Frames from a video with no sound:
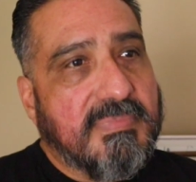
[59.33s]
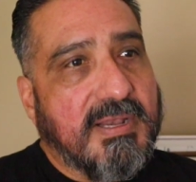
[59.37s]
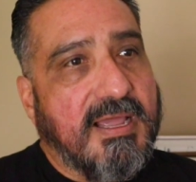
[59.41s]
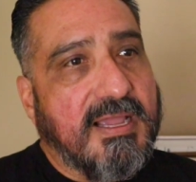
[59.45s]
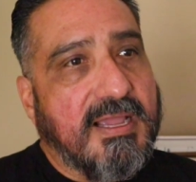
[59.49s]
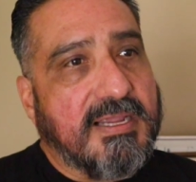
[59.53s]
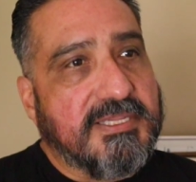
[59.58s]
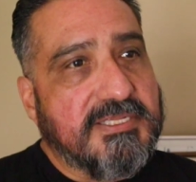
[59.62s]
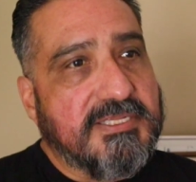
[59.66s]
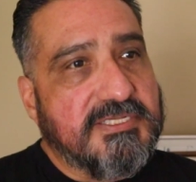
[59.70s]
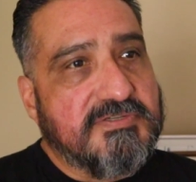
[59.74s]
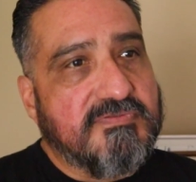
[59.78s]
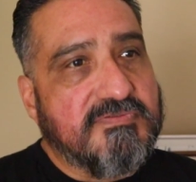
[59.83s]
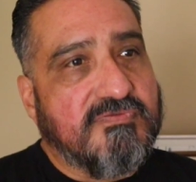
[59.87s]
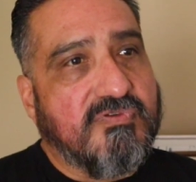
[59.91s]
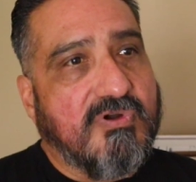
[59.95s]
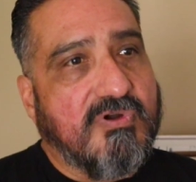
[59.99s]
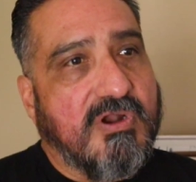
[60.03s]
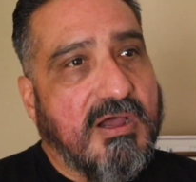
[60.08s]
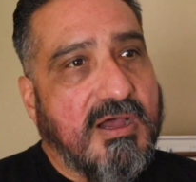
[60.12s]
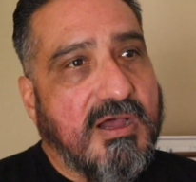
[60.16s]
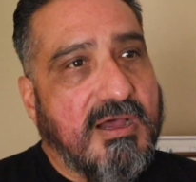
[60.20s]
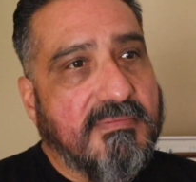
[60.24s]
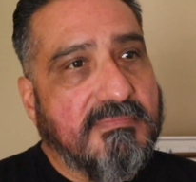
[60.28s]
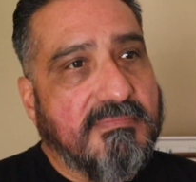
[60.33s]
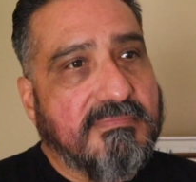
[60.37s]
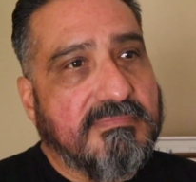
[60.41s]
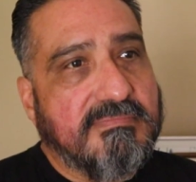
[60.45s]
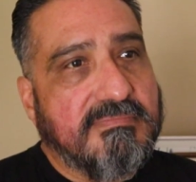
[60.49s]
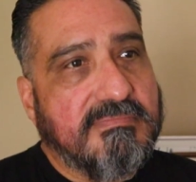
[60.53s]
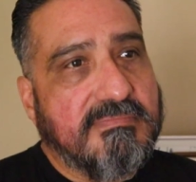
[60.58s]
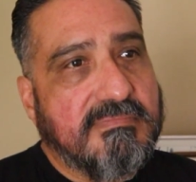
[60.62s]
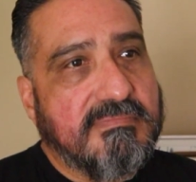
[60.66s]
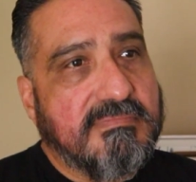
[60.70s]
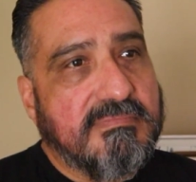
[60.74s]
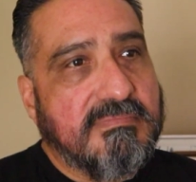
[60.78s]
blockage from
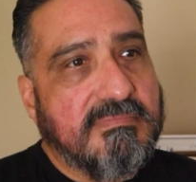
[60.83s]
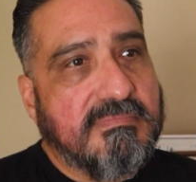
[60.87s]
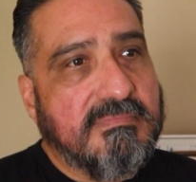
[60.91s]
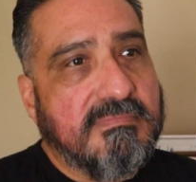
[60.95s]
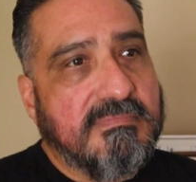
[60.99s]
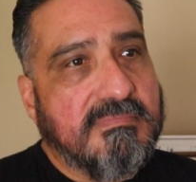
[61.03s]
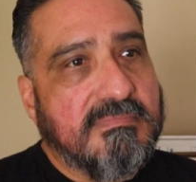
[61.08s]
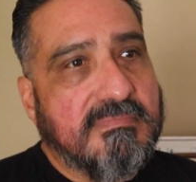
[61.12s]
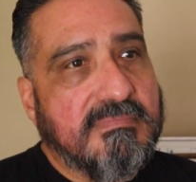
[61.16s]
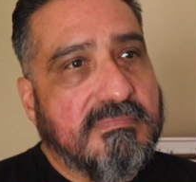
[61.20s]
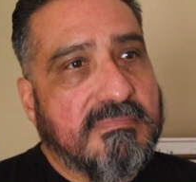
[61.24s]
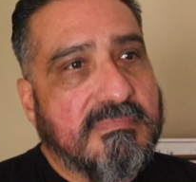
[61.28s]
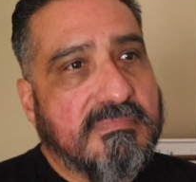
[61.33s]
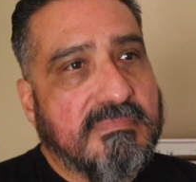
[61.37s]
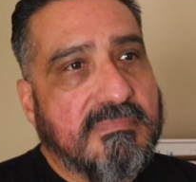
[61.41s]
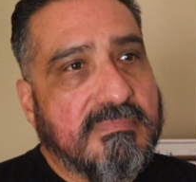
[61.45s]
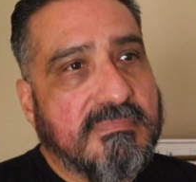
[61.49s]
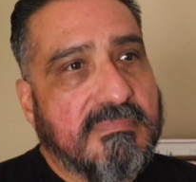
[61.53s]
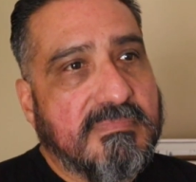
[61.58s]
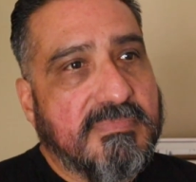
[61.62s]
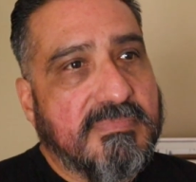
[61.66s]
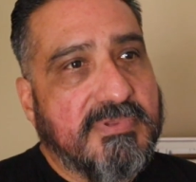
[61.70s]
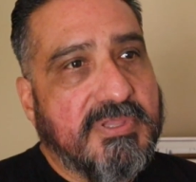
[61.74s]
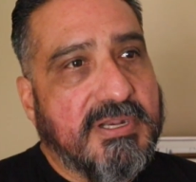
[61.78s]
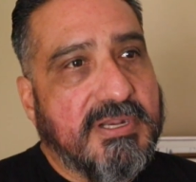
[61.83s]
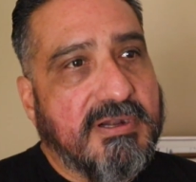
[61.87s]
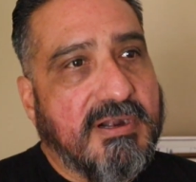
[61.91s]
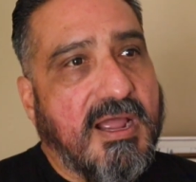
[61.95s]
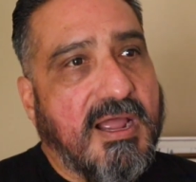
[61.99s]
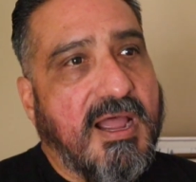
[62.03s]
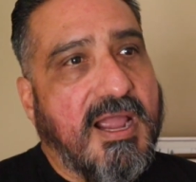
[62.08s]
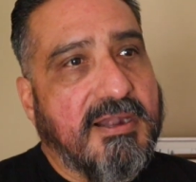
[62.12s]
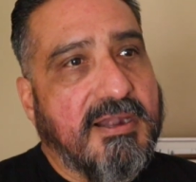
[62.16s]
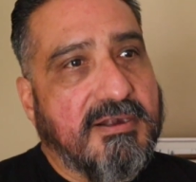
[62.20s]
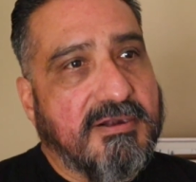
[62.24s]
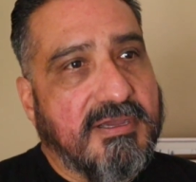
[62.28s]
their
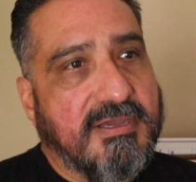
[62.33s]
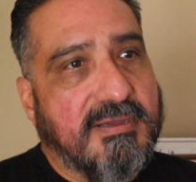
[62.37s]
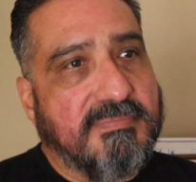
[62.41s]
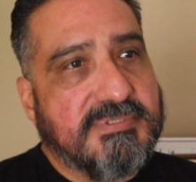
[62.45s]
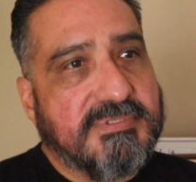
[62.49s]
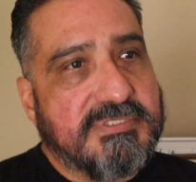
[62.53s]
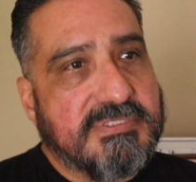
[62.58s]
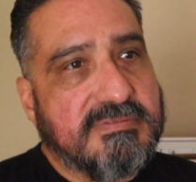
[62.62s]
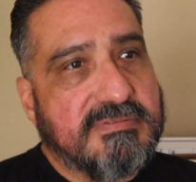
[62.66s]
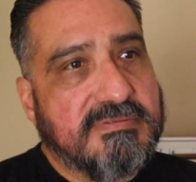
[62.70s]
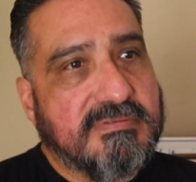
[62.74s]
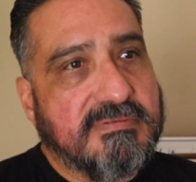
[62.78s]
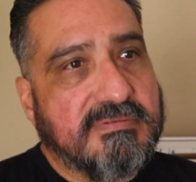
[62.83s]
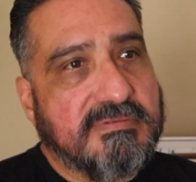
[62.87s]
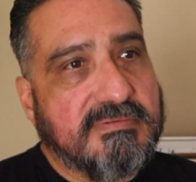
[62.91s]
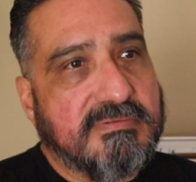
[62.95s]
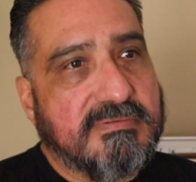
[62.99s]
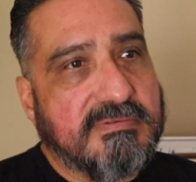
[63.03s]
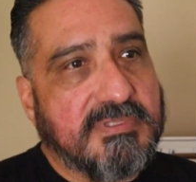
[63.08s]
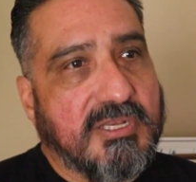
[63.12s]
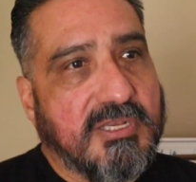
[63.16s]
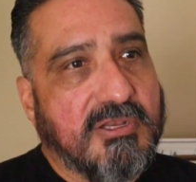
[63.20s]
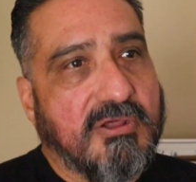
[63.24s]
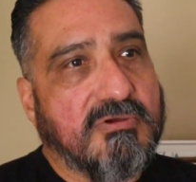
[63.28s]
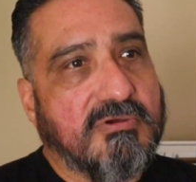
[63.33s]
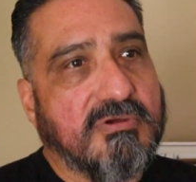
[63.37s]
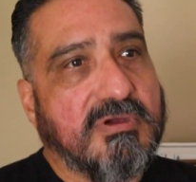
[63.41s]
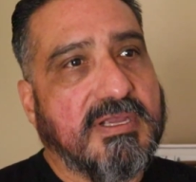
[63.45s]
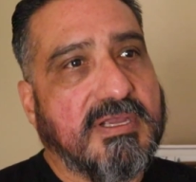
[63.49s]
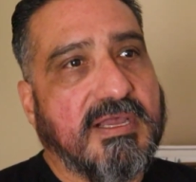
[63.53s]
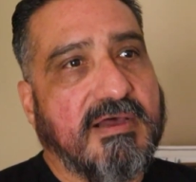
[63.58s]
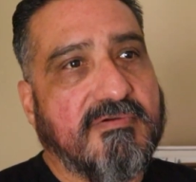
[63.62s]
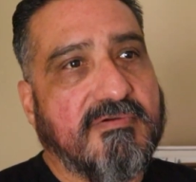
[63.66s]
higher-ups, the local